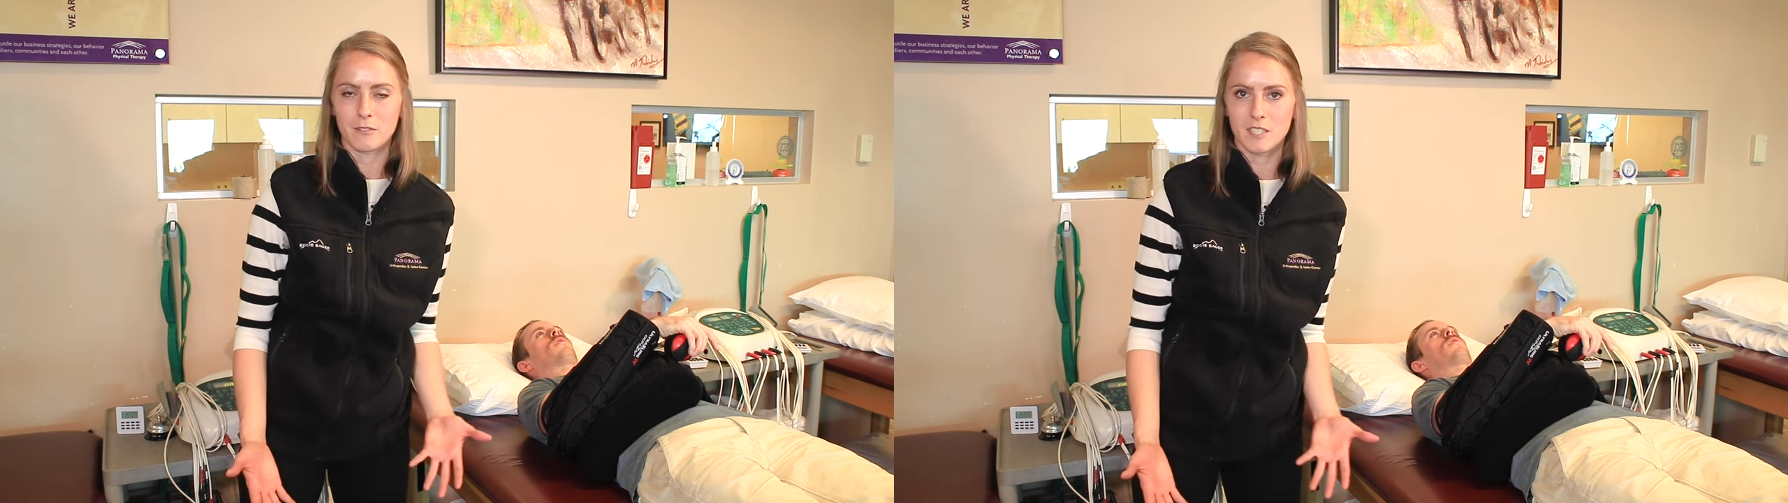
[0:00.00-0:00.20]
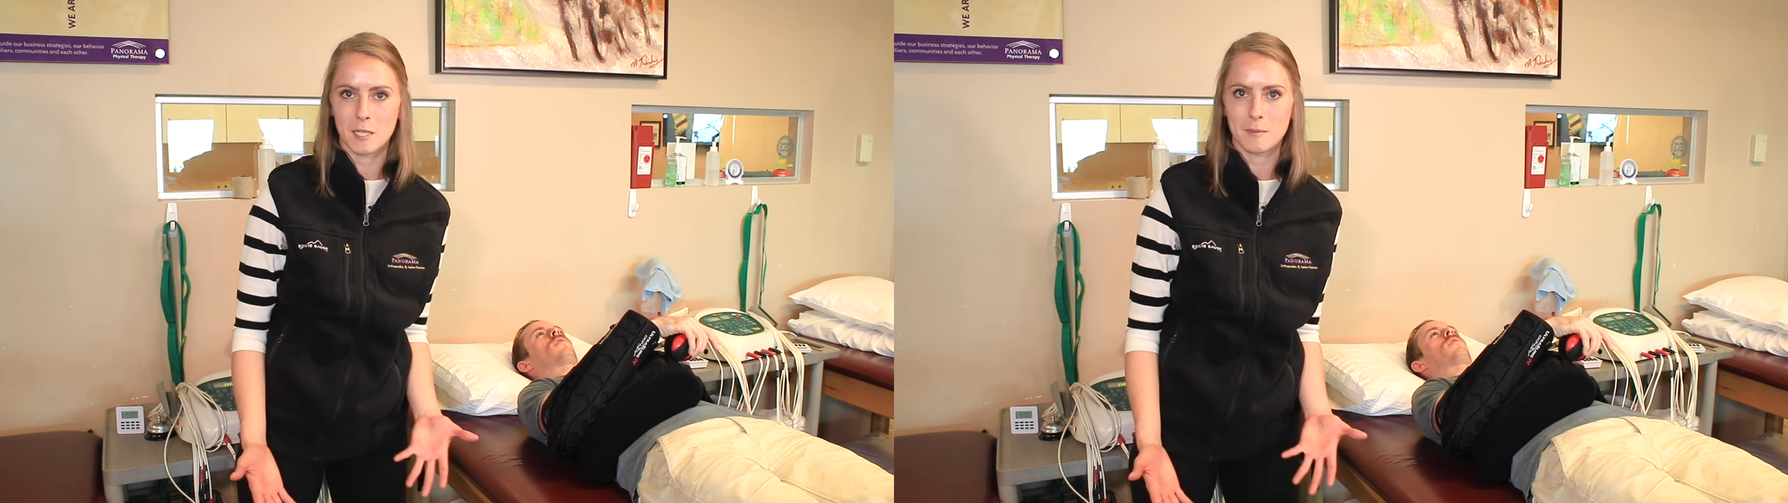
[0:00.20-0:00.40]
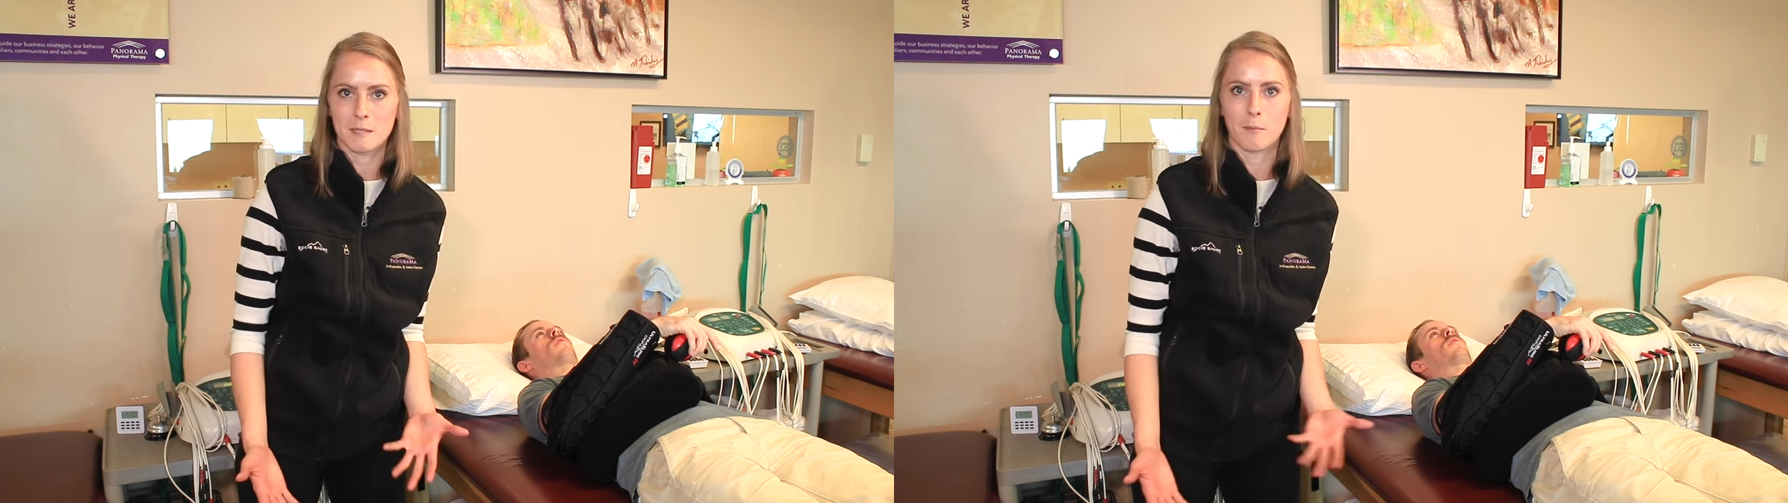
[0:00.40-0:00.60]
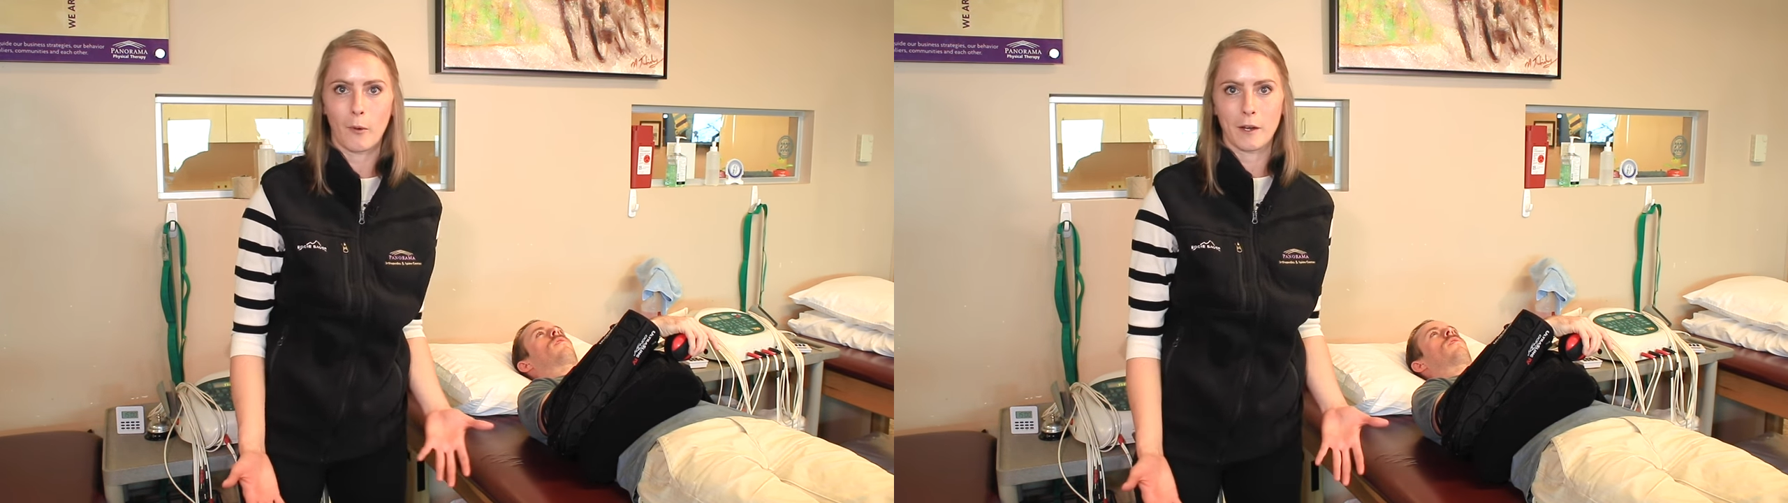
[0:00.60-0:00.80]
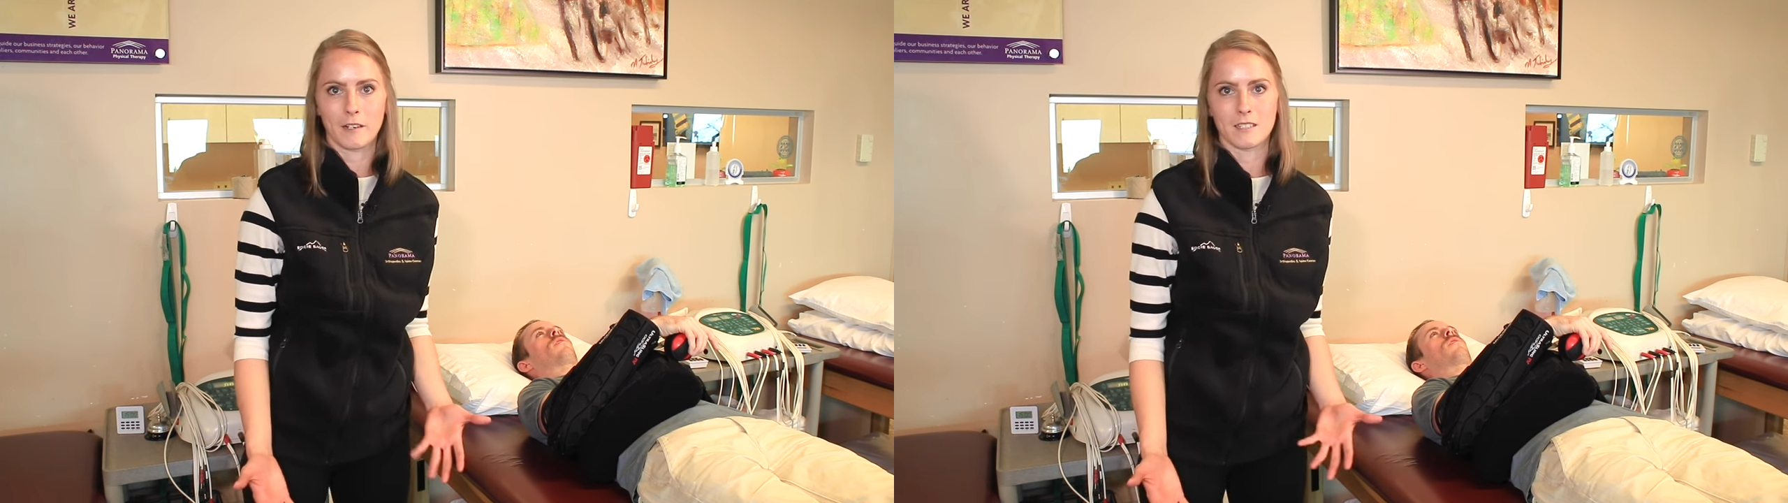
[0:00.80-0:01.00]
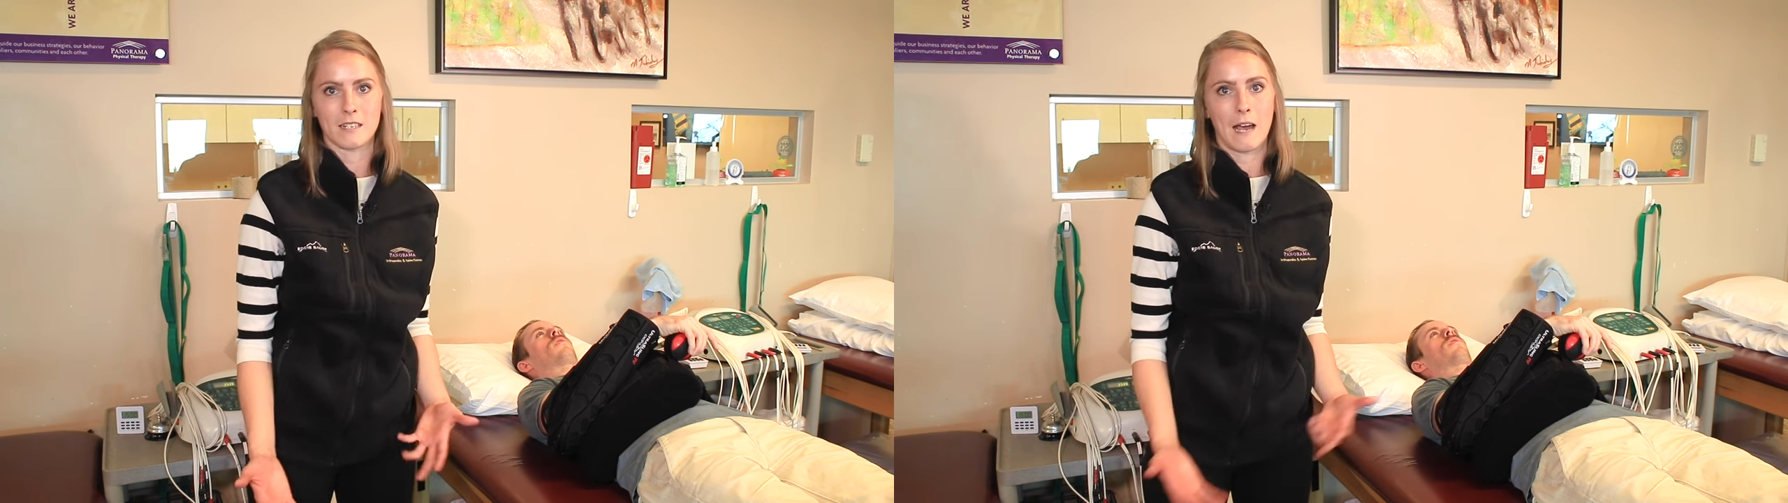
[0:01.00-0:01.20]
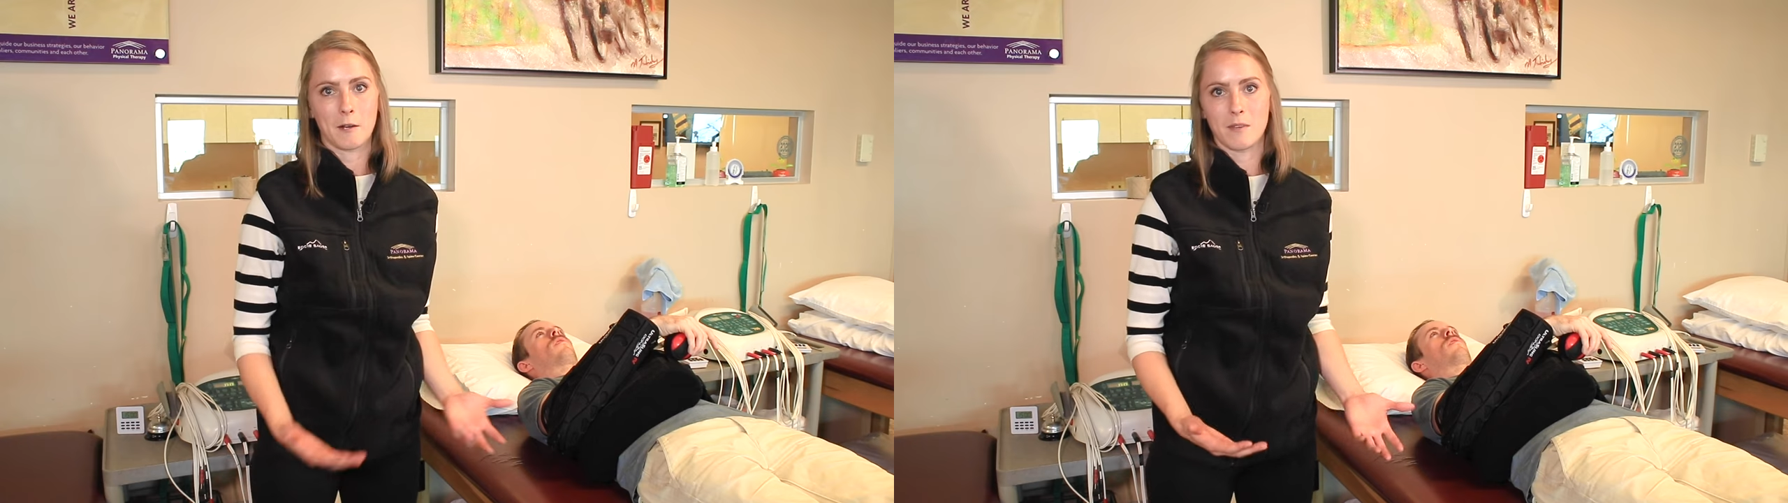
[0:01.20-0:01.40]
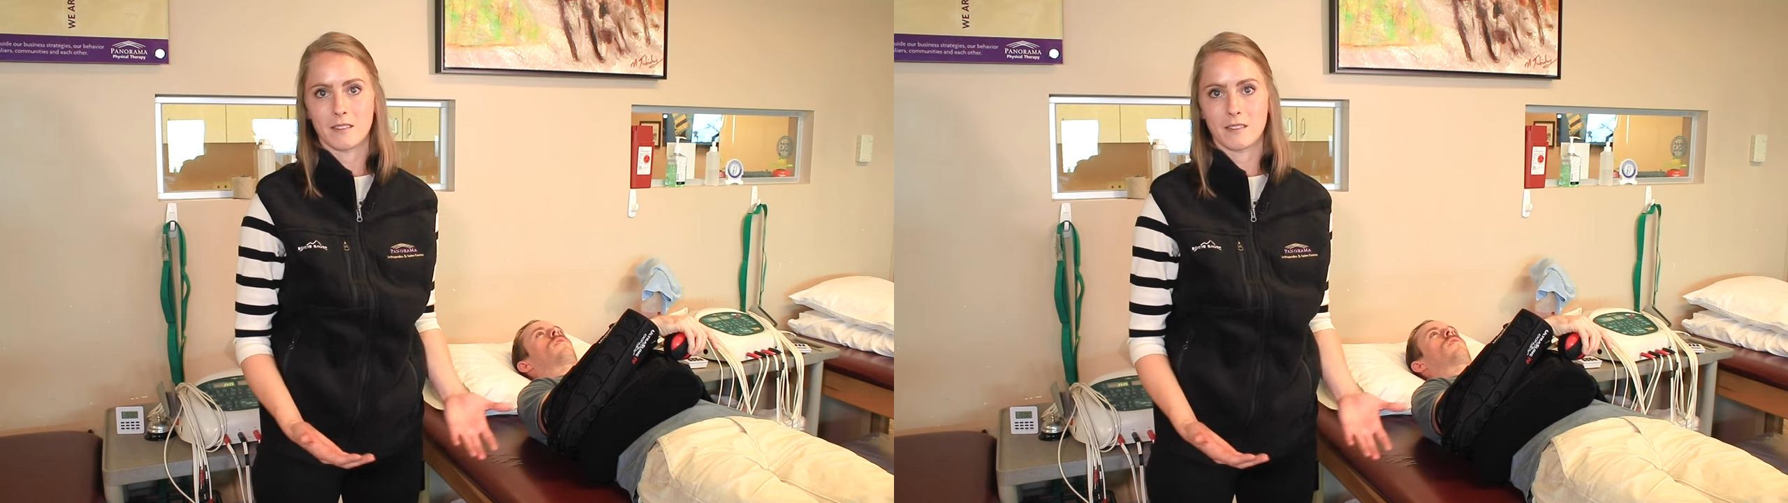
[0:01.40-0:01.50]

tips and pointers on how to make